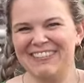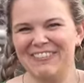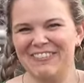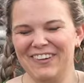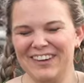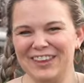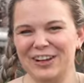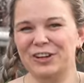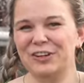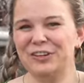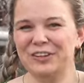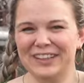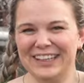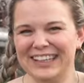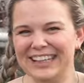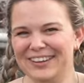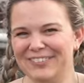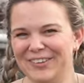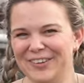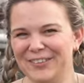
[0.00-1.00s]
where they're
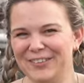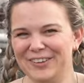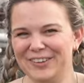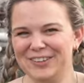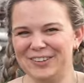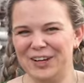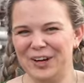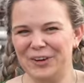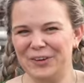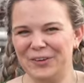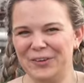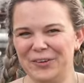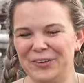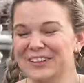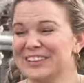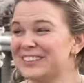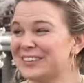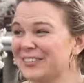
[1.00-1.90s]
cooking them over charcoal.